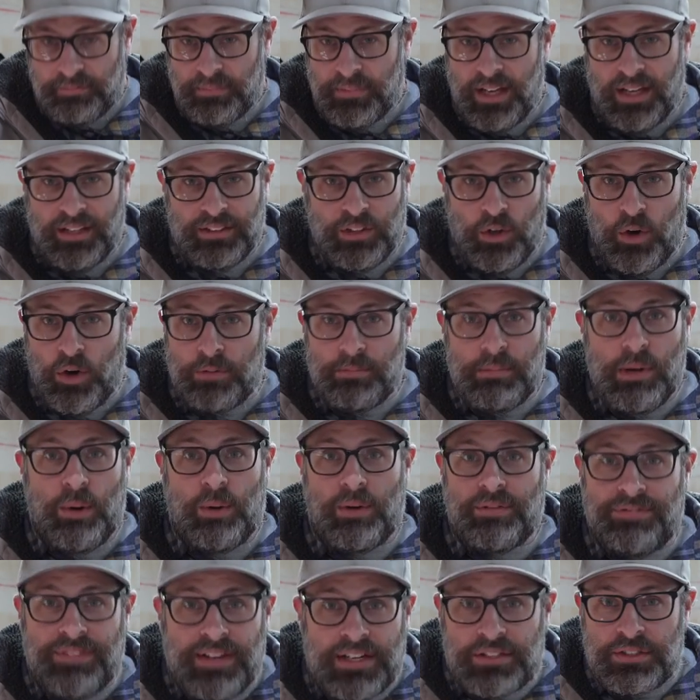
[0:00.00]
lawnmower
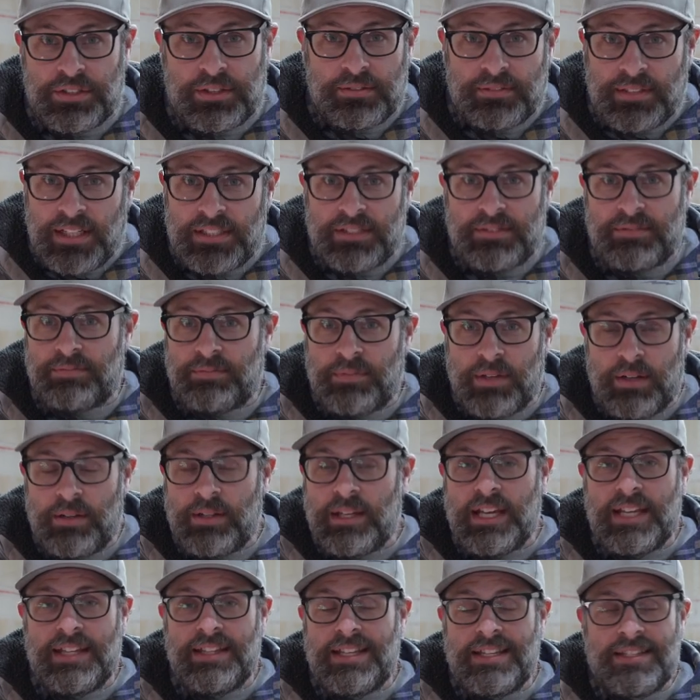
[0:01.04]
fixer.
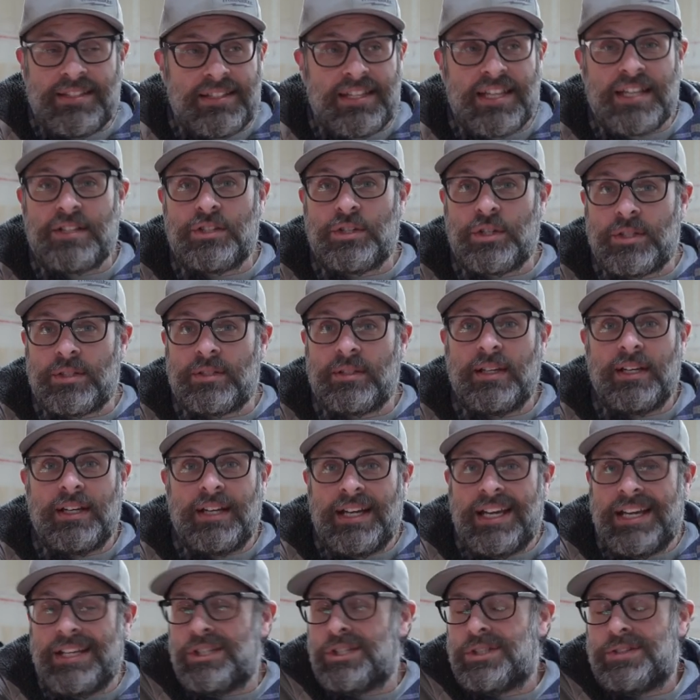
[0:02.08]
This thing just
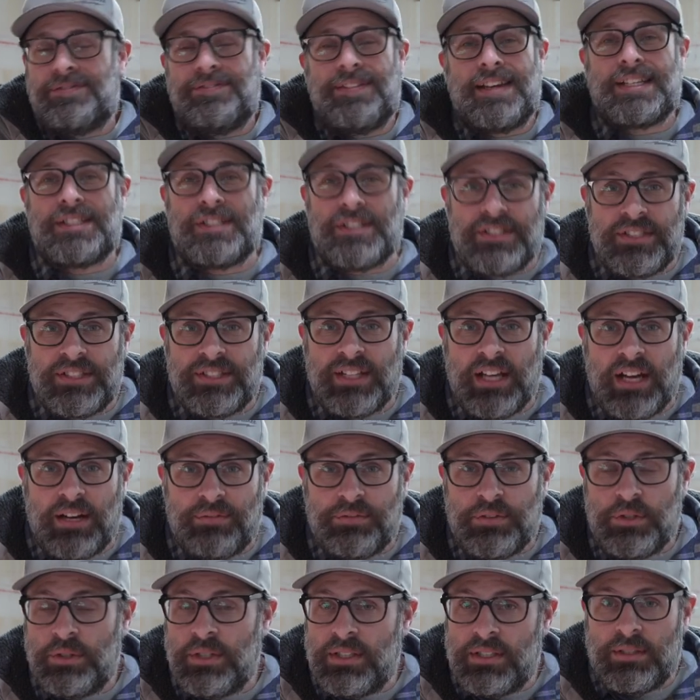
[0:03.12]
fixes stuff.
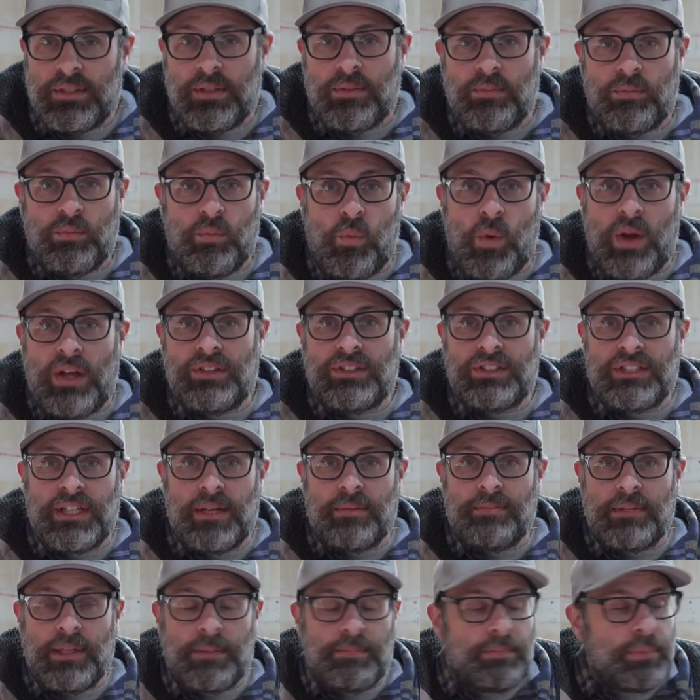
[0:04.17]
You need to weld
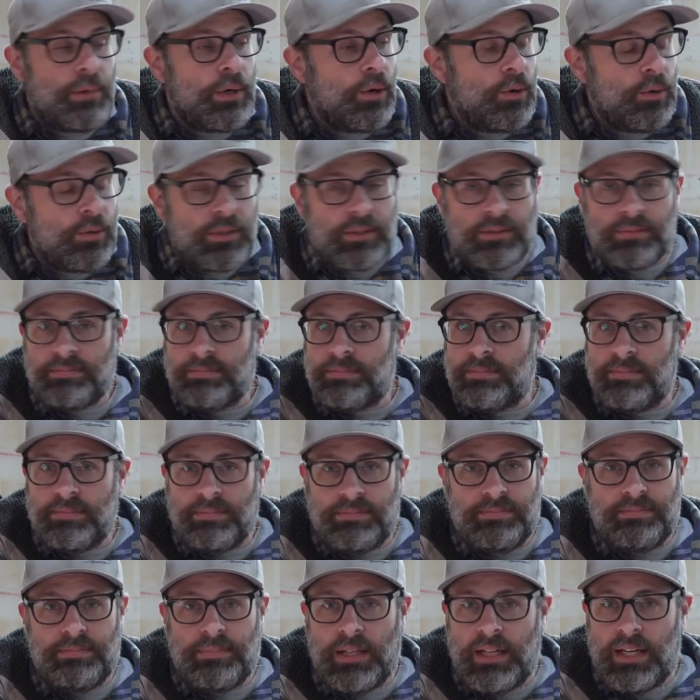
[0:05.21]
something that broke
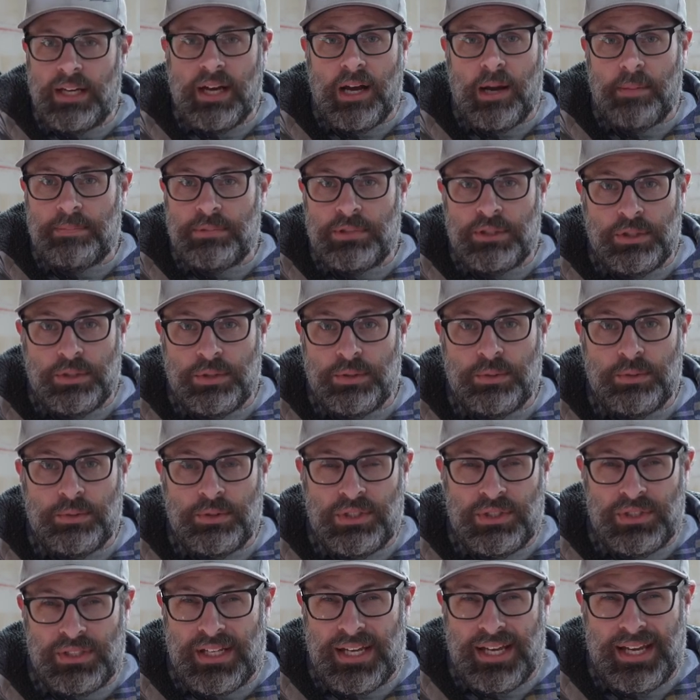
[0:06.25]
up to,
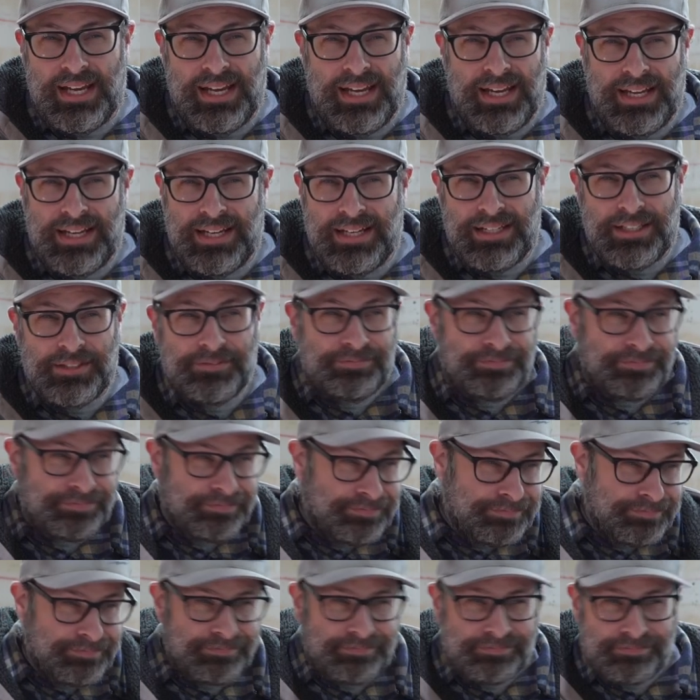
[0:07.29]
say,
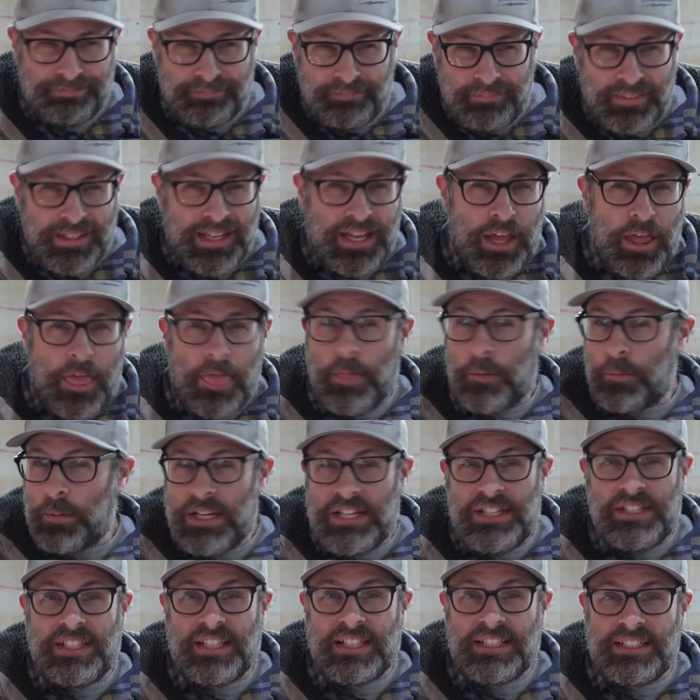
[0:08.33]

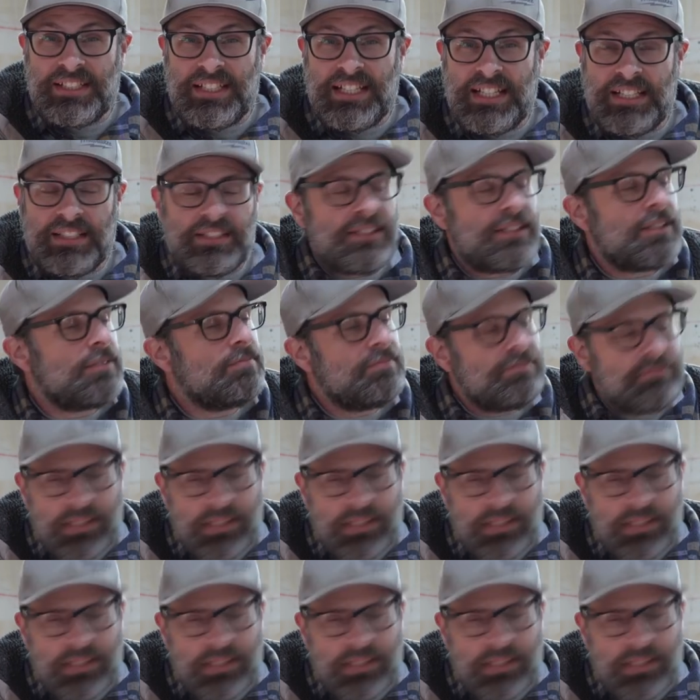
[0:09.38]
3/16.